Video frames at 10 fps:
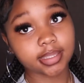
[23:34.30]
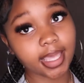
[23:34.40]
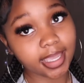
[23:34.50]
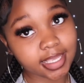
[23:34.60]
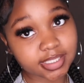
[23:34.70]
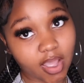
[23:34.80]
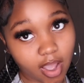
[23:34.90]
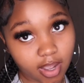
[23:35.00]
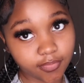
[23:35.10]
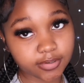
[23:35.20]
that is
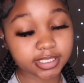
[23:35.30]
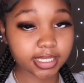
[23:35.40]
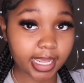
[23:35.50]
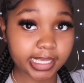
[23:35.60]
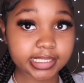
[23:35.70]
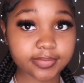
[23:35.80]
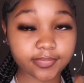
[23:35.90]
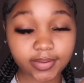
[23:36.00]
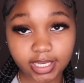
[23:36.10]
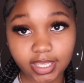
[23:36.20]
all for today's
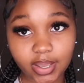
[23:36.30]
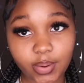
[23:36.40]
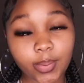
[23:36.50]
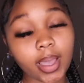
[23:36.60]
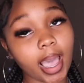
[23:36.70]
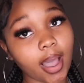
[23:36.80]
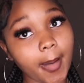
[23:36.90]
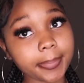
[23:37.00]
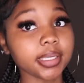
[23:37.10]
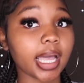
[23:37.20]
video i
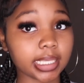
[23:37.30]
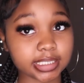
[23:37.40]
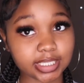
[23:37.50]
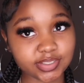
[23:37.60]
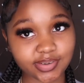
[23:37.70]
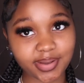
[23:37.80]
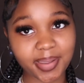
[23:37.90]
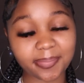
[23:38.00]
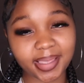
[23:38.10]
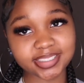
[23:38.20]
hope you guys
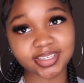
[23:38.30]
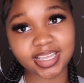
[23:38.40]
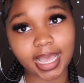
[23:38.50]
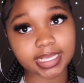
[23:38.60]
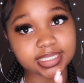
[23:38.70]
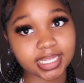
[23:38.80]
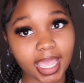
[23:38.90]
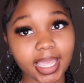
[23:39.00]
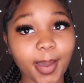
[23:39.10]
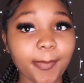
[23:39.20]
enjoyed make sure you guys
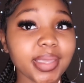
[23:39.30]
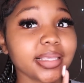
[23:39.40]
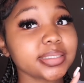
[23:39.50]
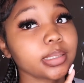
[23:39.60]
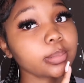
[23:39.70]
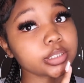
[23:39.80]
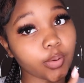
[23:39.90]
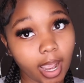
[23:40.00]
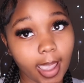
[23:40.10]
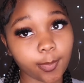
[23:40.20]
like comment and
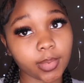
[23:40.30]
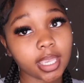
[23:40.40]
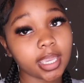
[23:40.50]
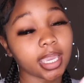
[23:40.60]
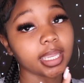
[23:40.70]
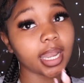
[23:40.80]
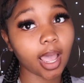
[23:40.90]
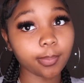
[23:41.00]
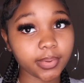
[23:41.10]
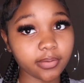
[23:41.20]
subscribe and
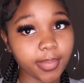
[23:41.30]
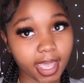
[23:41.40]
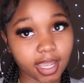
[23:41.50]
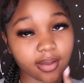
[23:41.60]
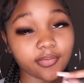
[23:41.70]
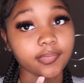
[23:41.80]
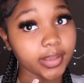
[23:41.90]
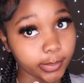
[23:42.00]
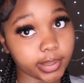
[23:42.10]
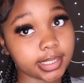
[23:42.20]
i'll be back
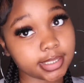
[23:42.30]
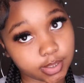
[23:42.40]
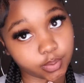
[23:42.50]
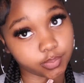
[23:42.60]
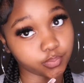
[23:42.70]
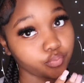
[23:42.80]
very soon